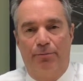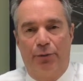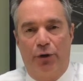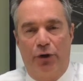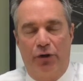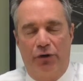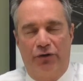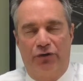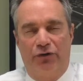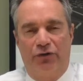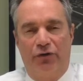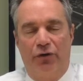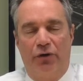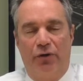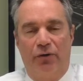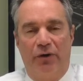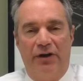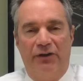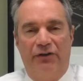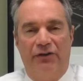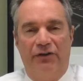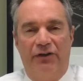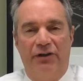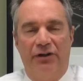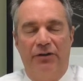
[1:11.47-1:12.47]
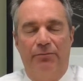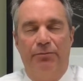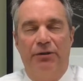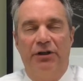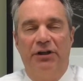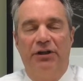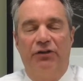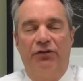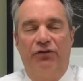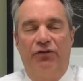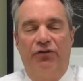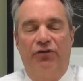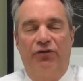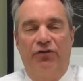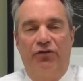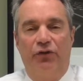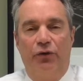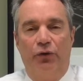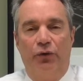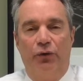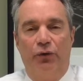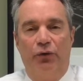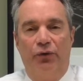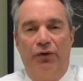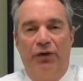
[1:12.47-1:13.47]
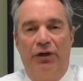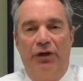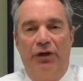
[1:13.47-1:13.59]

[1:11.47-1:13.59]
person or entity being sued.